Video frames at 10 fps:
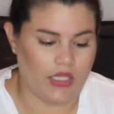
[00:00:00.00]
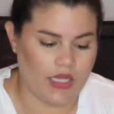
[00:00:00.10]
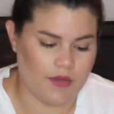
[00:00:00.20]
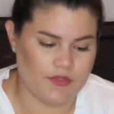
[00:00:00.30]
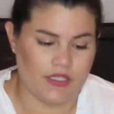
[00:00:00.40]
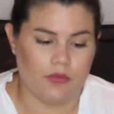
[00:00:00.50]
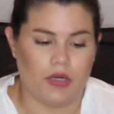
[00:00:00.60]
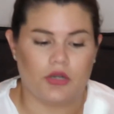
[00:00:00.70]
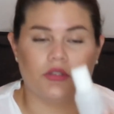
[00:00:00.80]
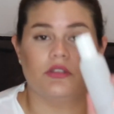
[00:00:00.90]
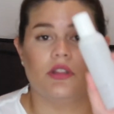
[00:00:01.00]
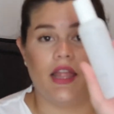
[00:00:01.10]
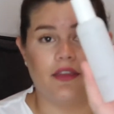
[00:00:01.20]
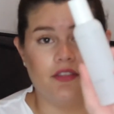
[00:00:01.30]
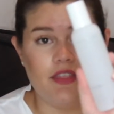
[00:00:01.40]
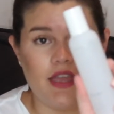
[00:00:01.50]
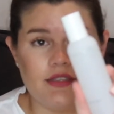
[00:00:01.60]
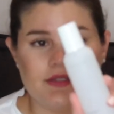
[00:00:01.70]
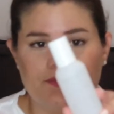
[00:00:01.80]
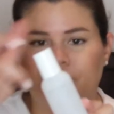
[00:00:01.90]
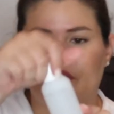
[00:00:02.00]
It comes in a bottle like this